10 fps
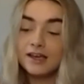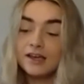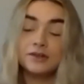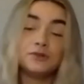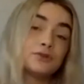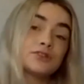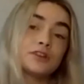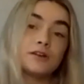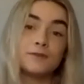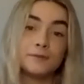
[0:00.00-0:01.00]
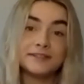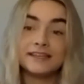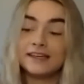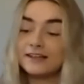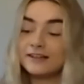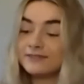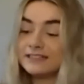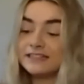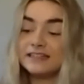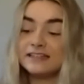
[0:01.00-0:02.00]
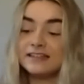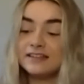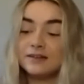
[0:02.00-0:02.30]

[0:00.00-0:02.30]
nausea, vomiting, fatigue,